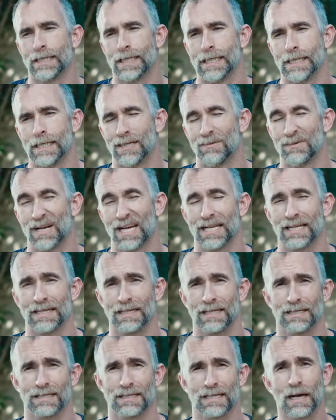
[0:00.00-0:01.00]

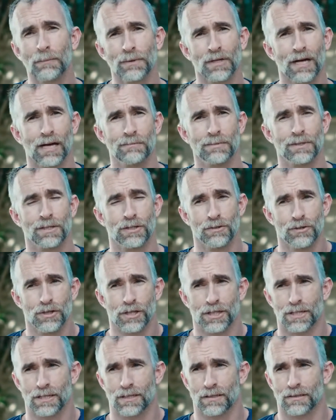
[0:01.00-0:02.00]
and sometimes you
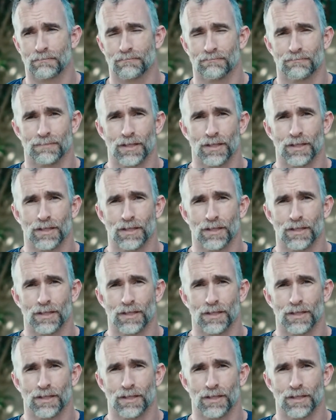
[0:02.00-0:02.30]
just,